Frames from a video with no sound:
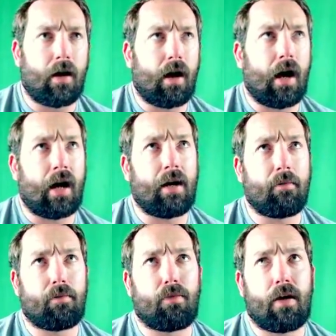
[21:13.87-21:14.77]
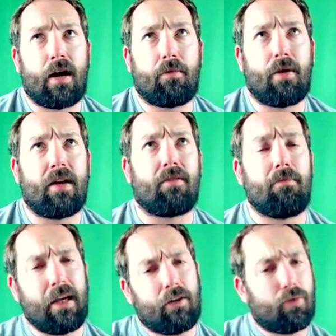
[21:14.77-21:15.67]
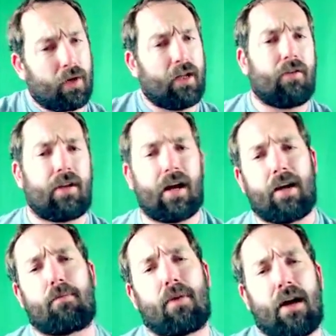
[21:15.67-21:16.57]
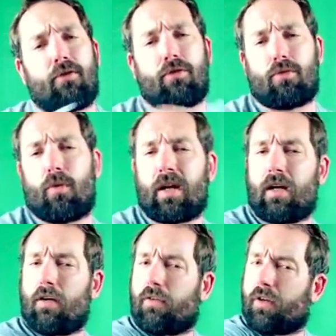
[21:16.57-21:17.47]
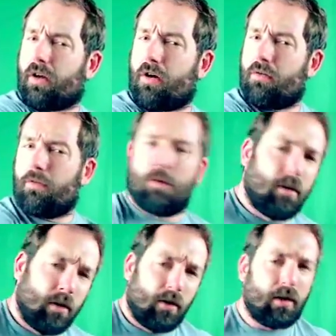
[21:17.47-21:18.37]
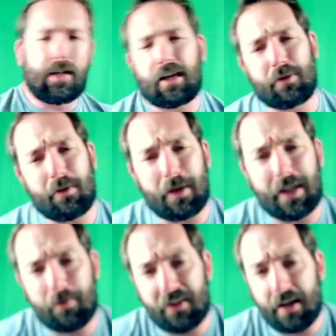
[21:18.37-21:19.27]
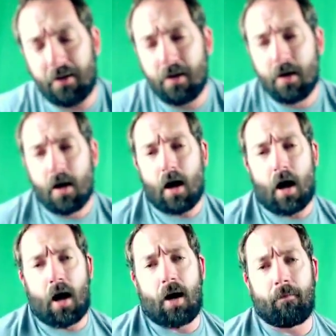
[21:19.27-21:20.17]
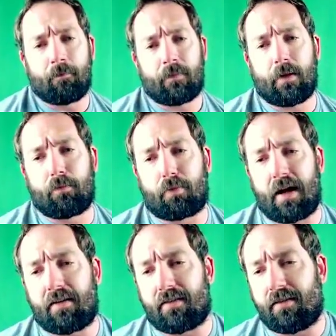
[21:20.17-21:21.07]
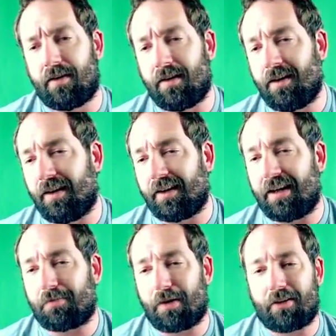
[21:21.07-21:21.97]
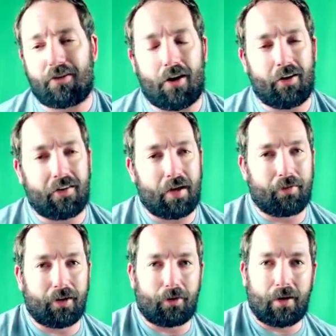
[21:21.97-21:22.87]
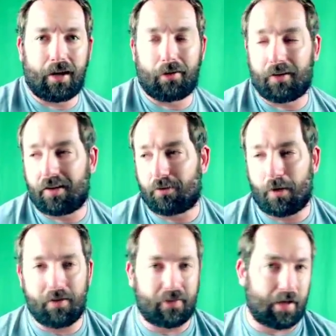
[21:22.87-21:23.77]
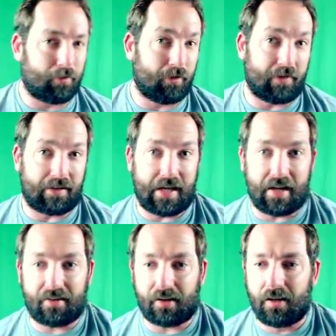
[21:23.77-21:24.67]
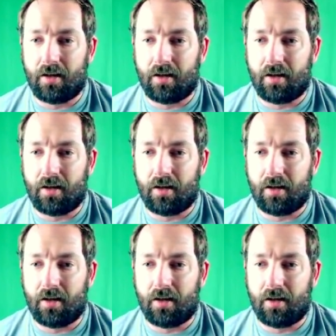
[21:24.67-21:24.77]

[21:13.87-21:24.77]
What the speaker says: I am Brad. Brad is me in 20 years, and I am Brad 20 years ago. I think that's what everybody kept saying. Brad's daughter is absolutely great. Chrissy, his wife, is absolutely fantastic.